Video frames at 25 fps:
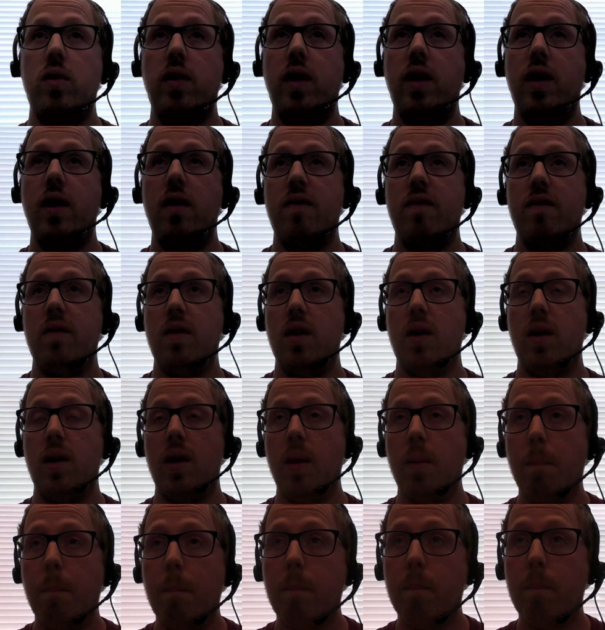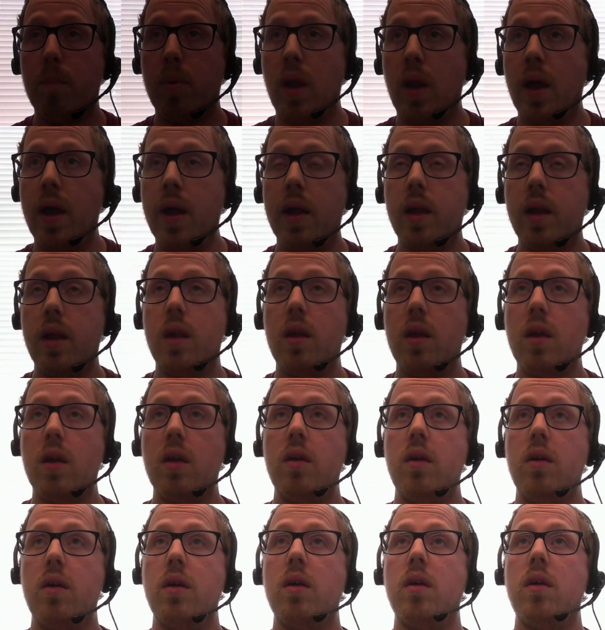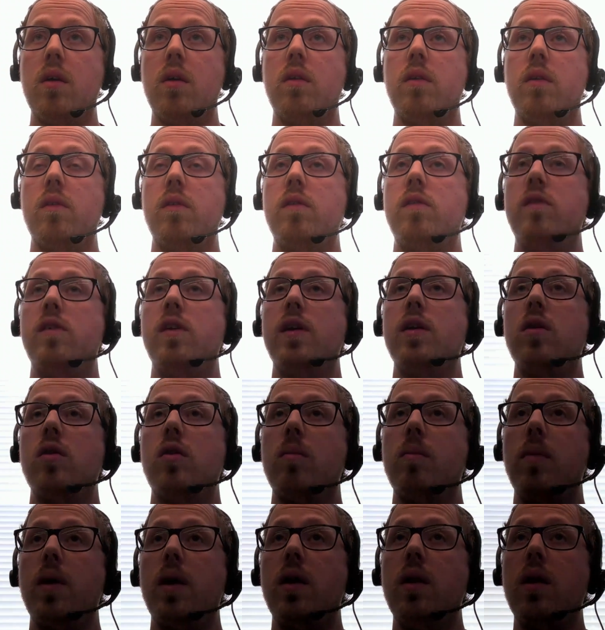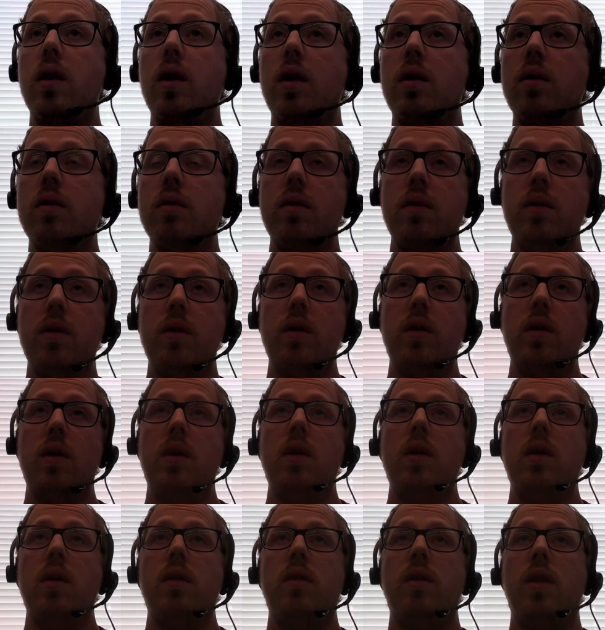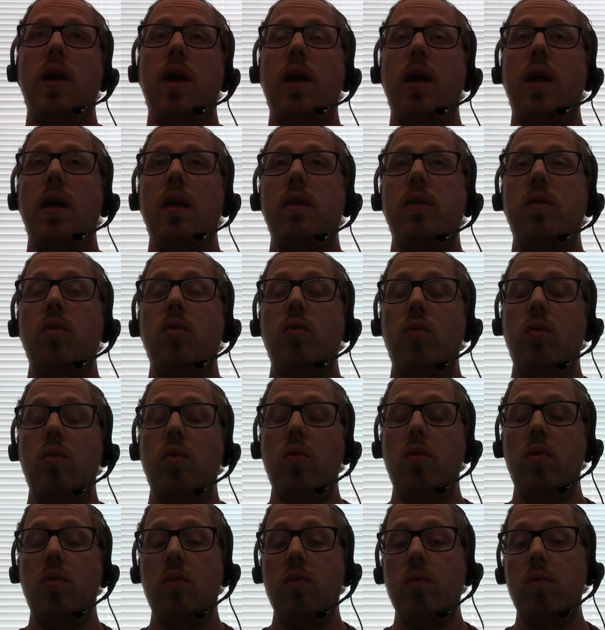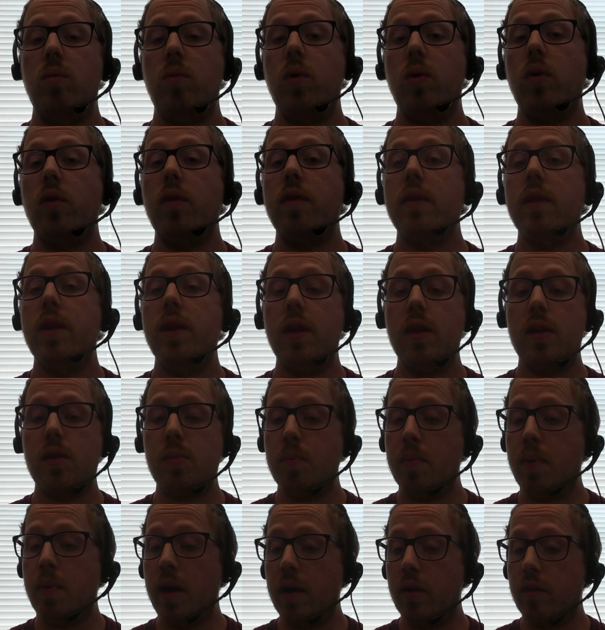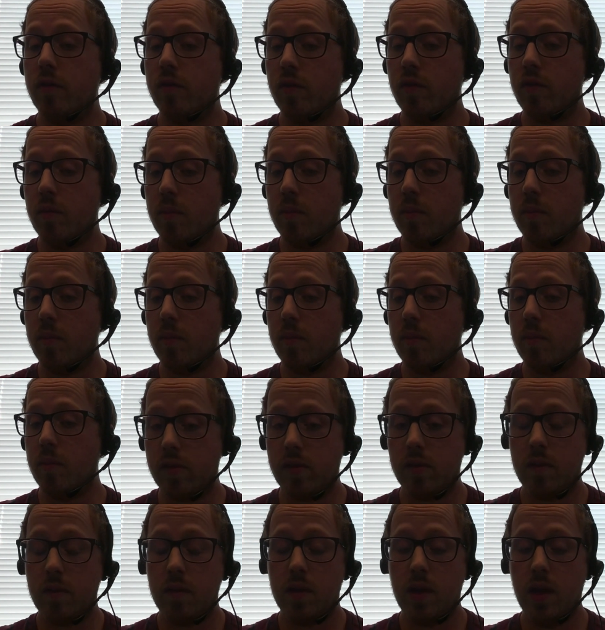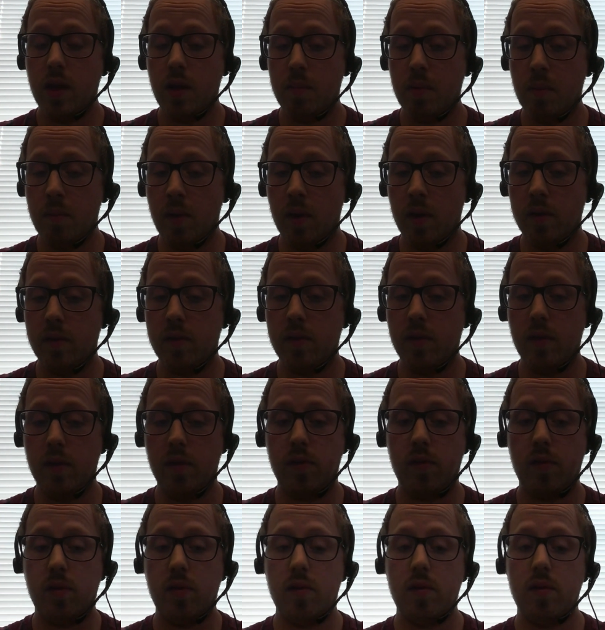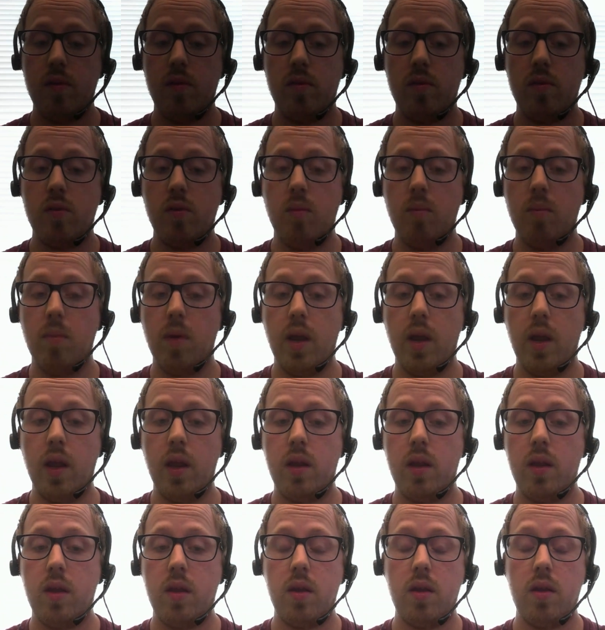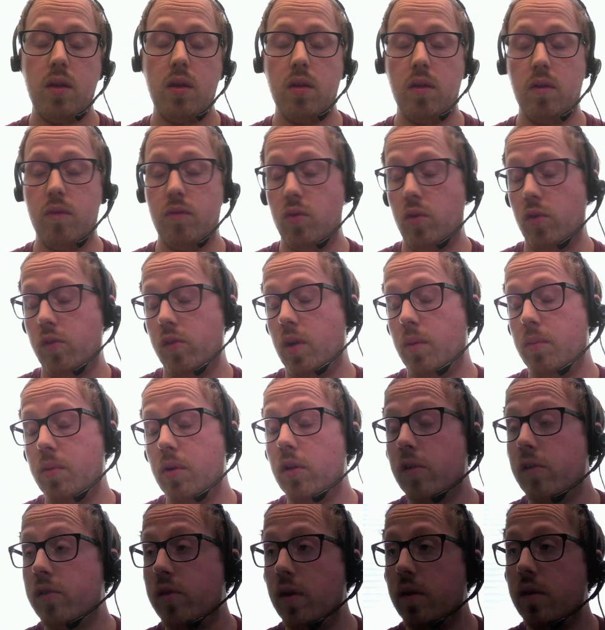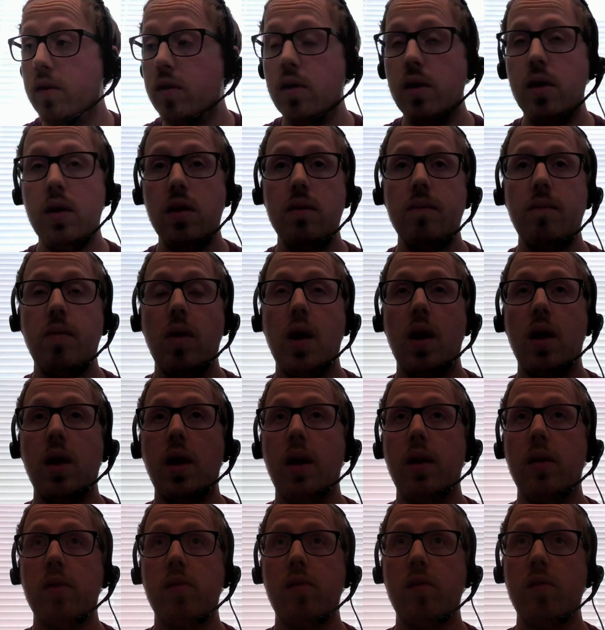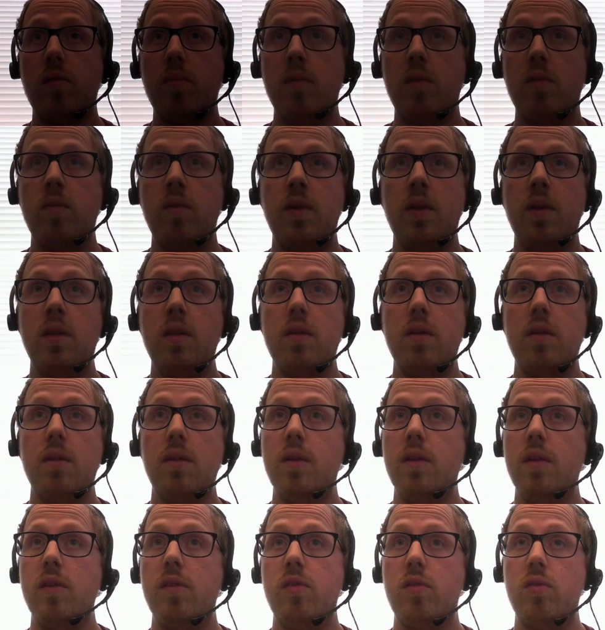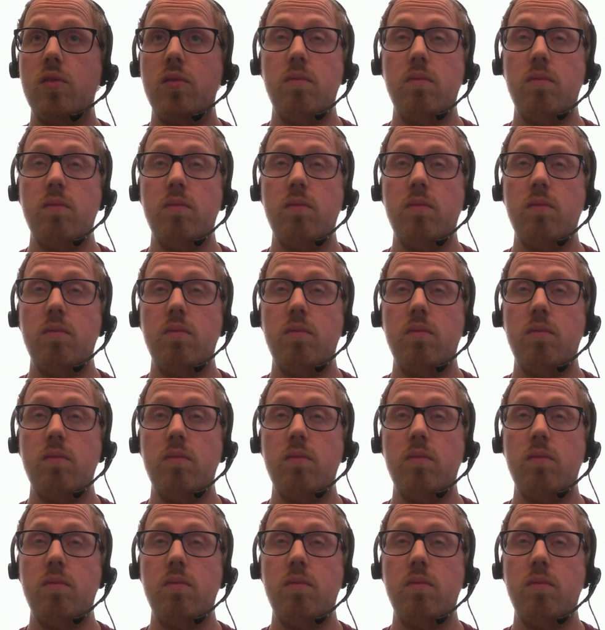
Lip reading: have a blank genome in there, then you will need bioinformatics capabilities to make, for example, a synteny analysis between these